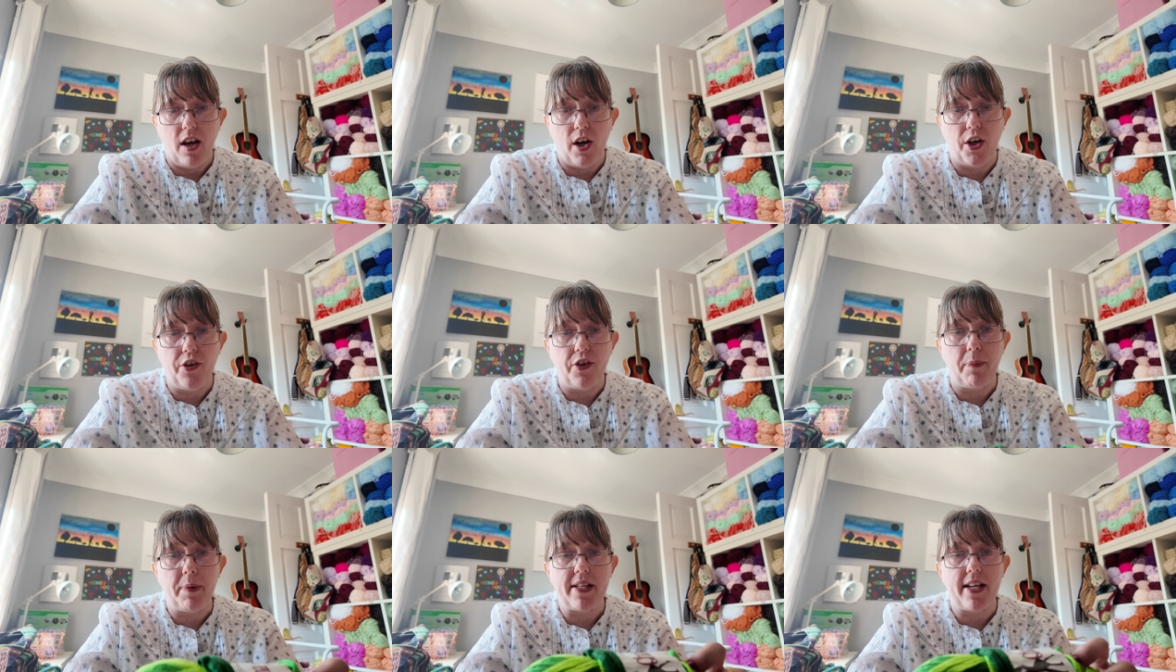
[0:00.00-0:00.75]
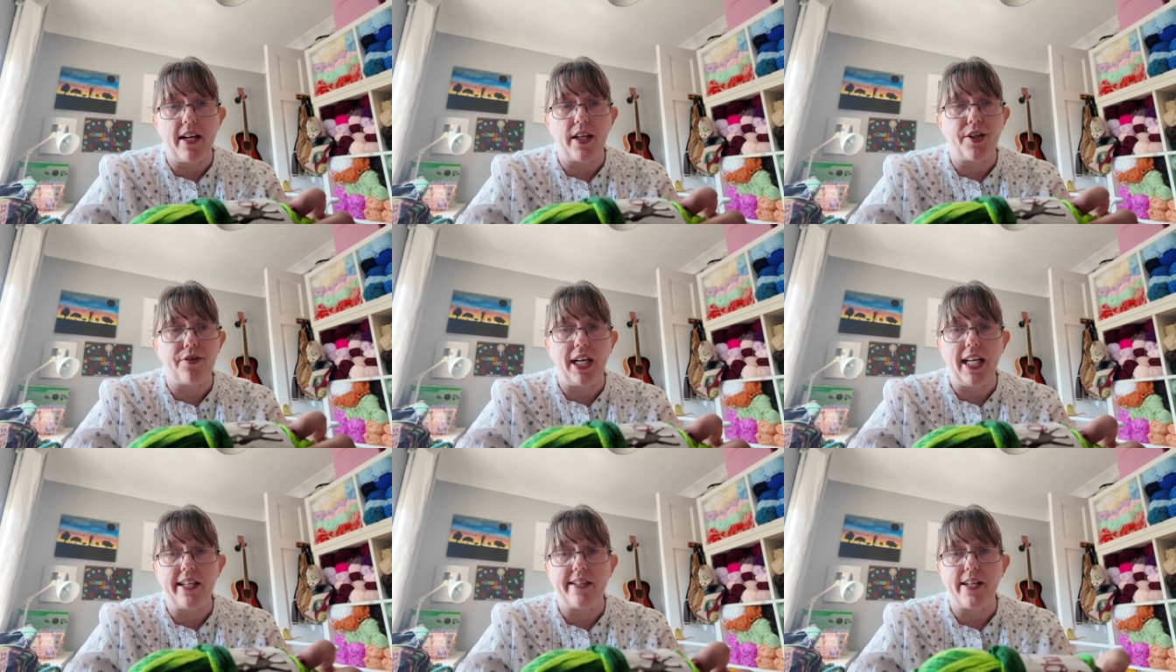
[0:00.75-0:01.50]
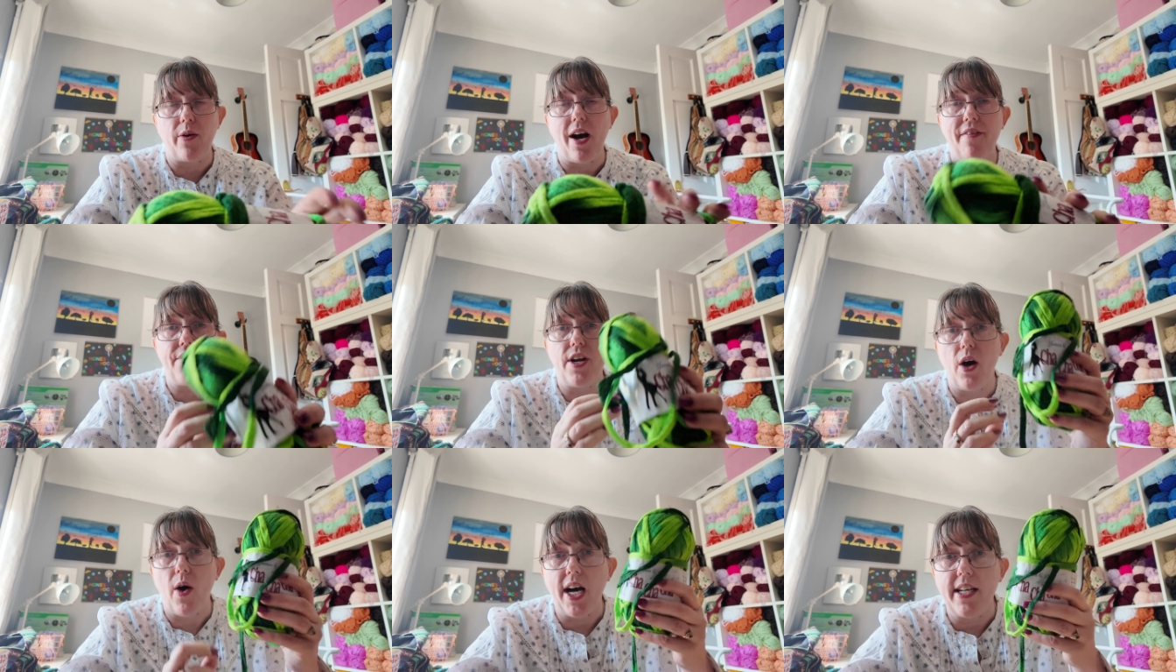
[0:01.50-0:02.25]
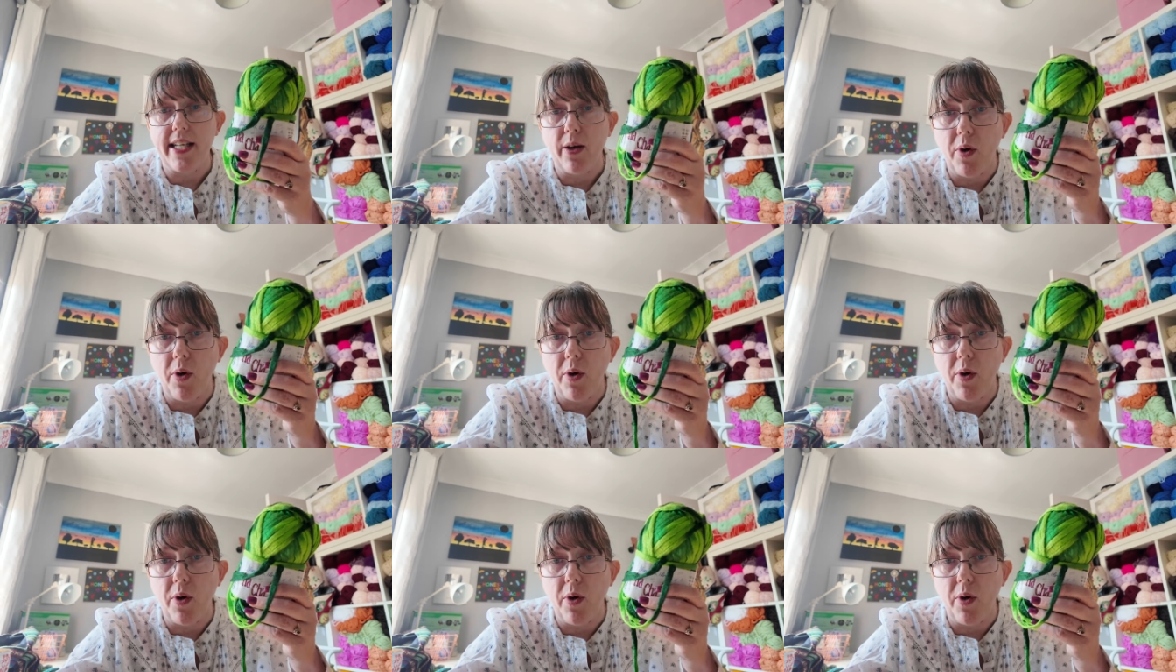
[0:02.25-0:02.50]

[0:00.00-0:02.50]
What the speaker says: 100% acrylic, so I've no idea